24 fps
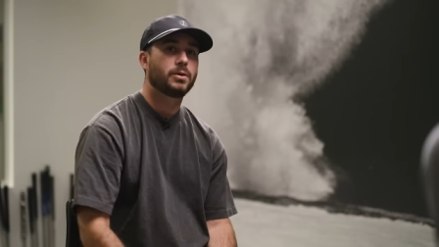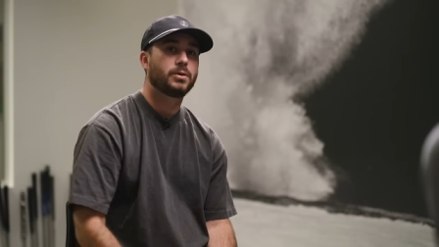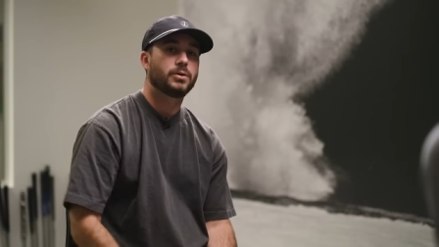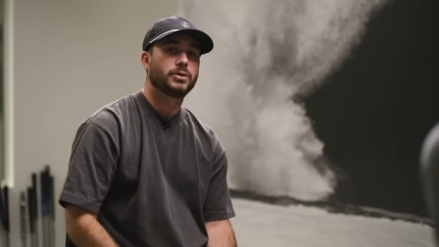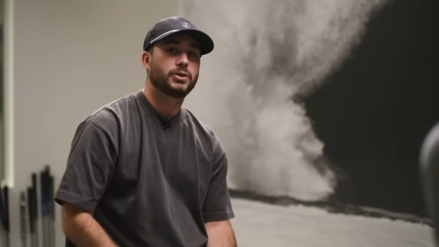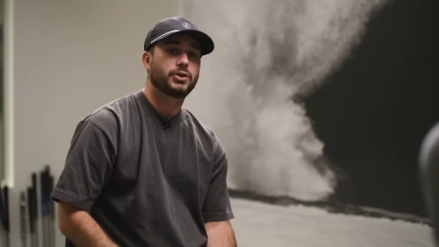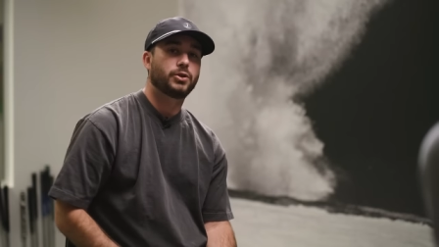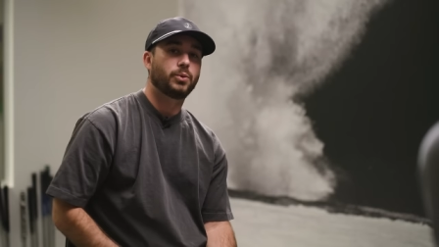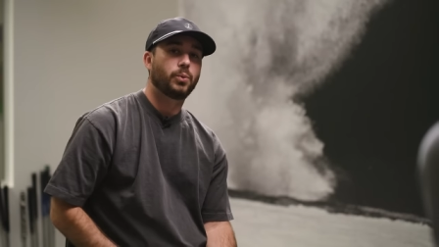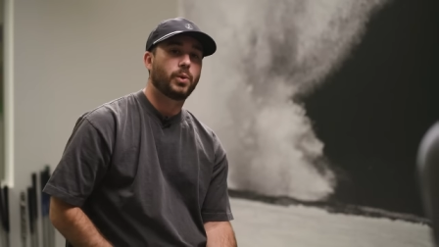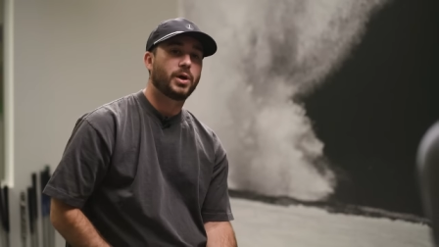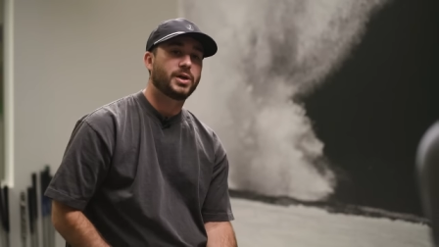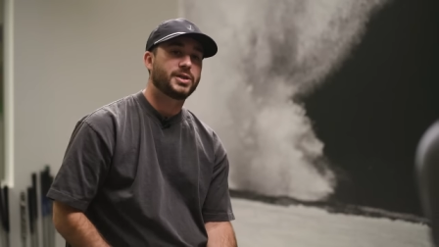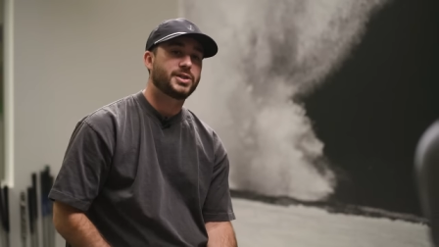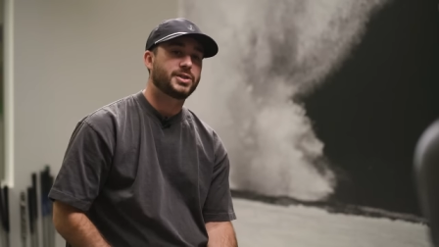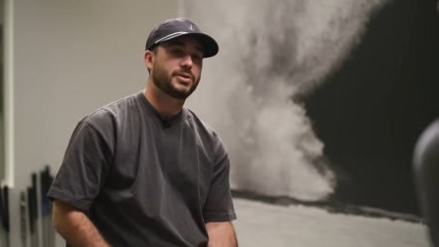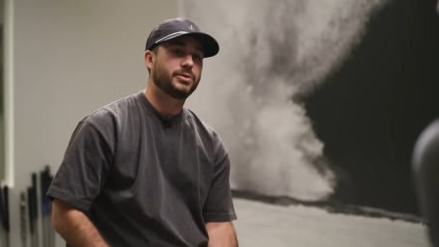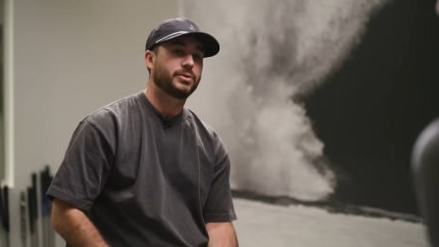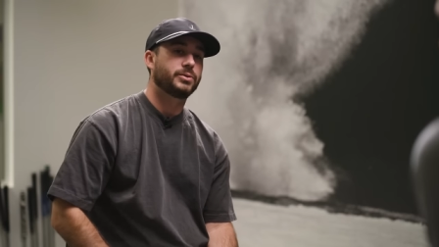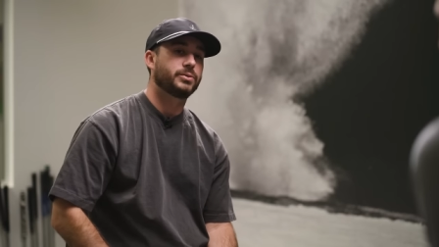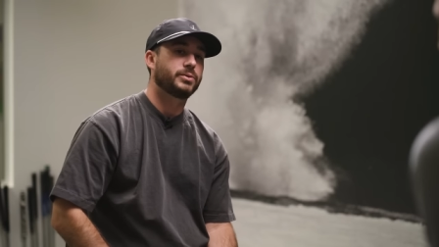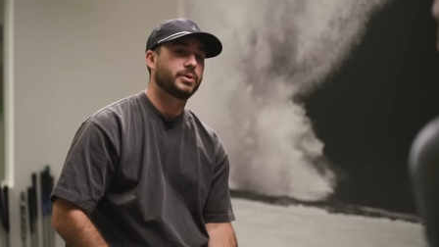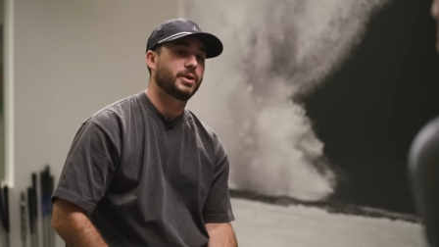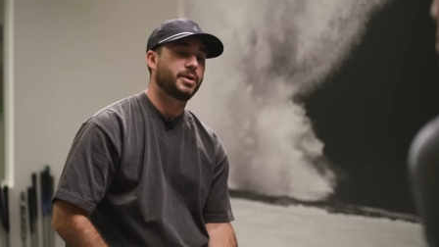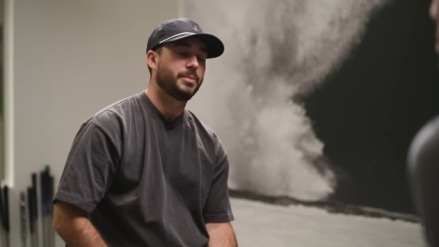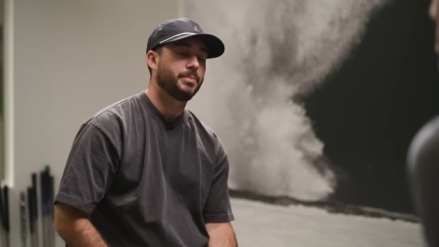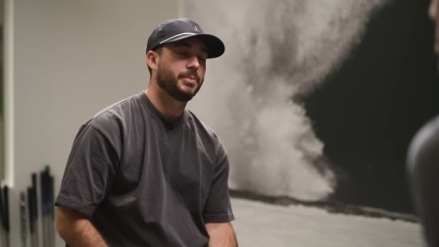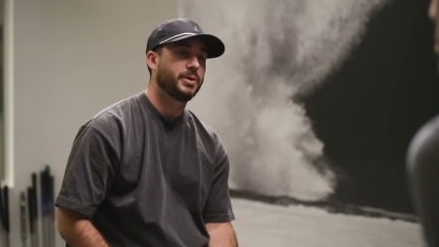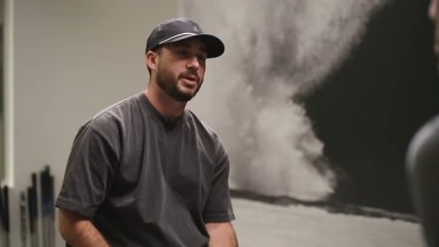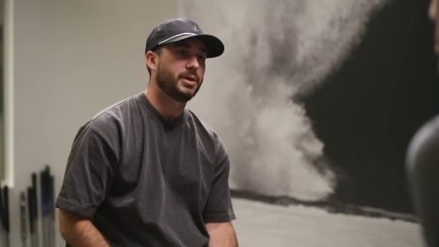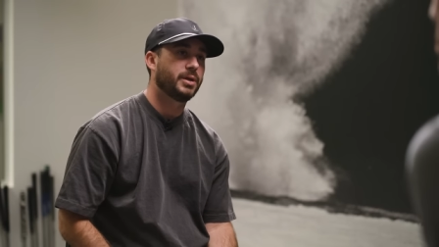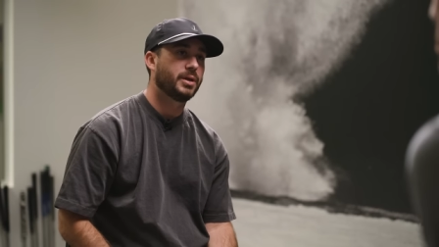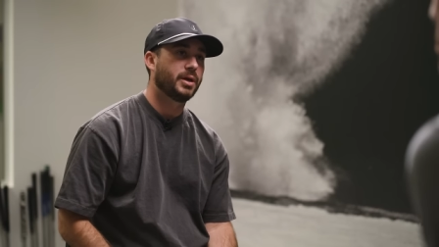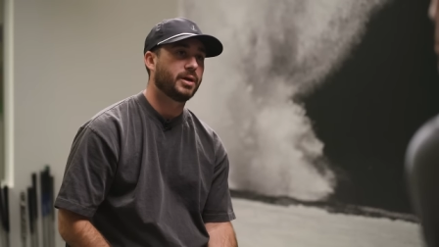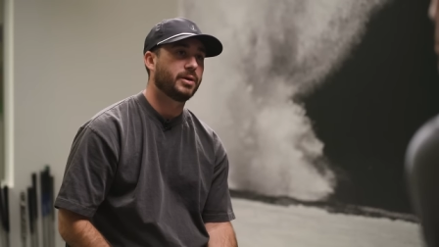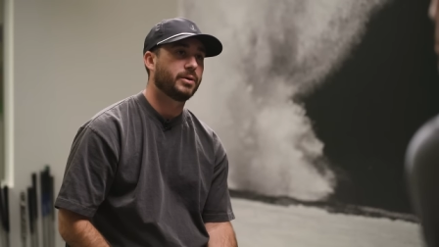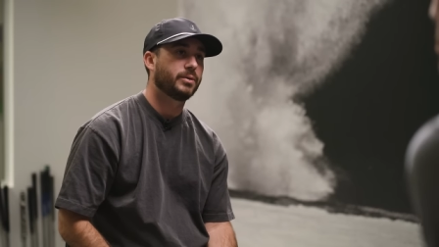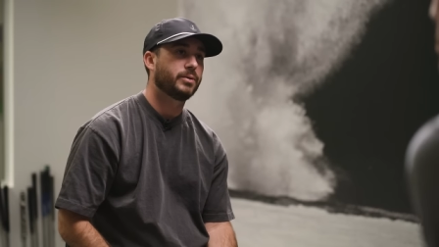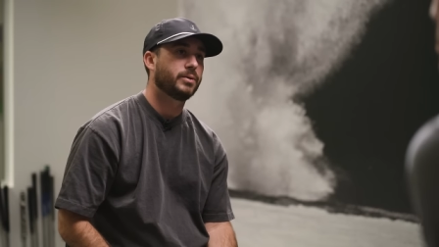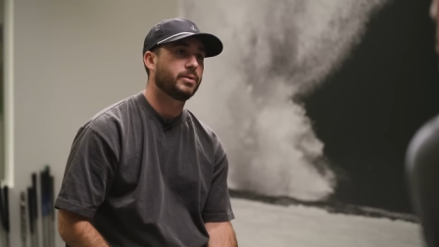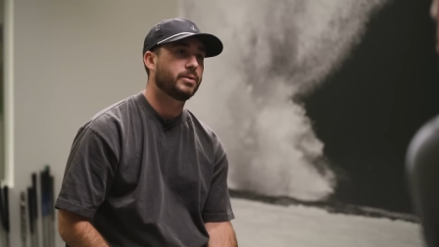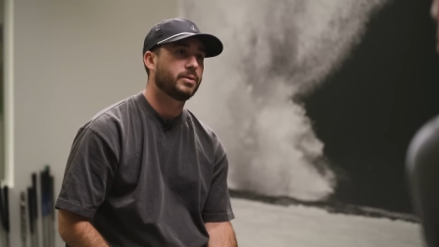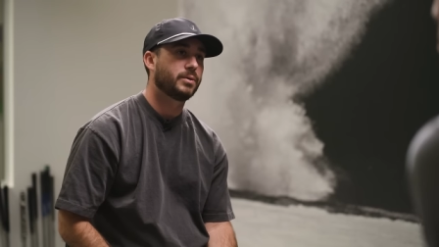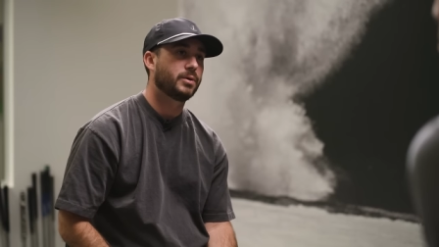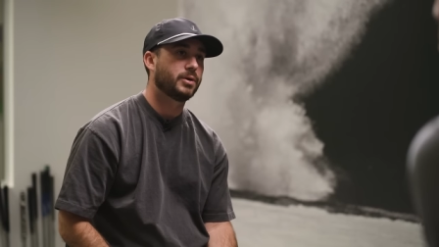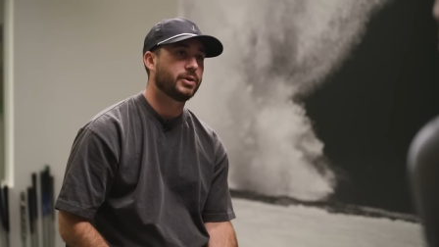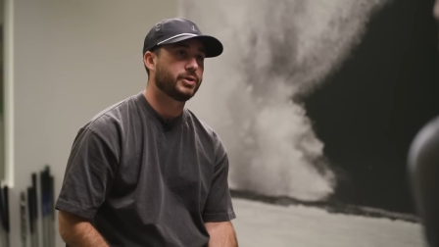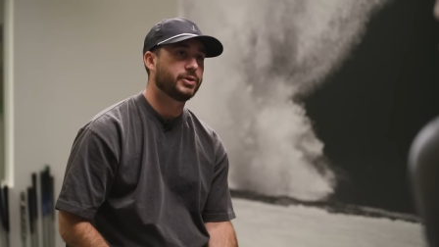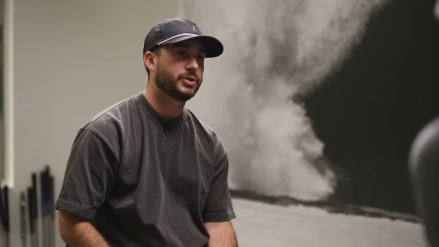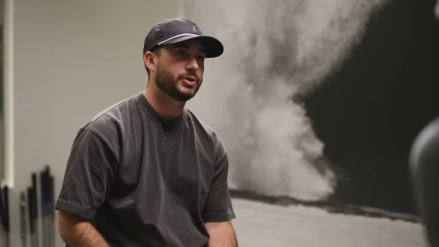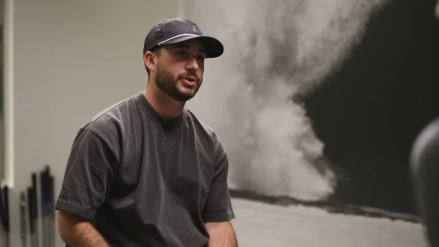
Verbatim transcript: So why still compete now? Are you